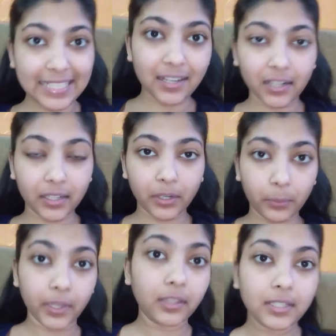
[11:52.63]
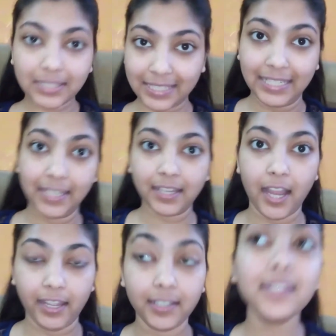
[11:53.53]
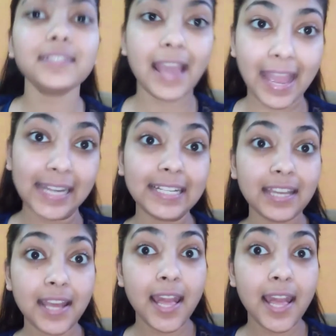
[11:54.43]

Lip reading: started with Stealing Iris, and